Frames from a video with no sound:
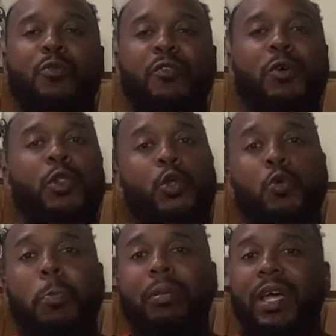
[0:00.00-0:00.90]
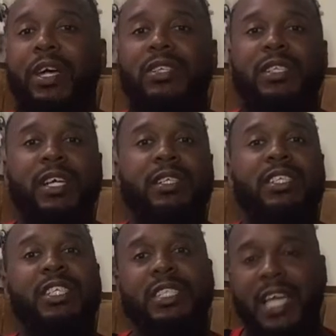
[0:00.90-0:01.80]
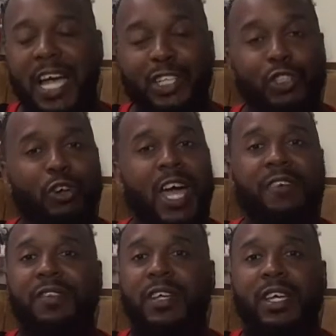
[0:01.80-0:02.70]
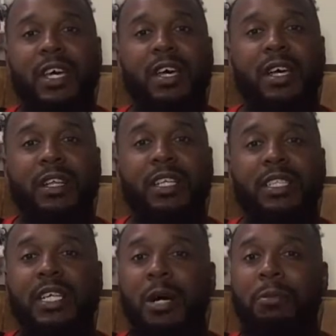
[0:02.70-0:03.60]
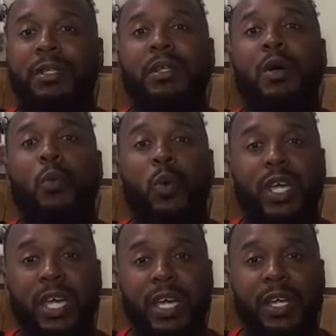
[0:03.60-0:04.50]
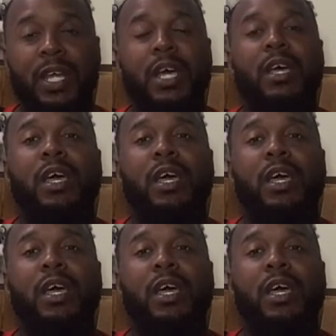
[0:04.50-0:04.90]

for new players that just got drafted this coming weekend,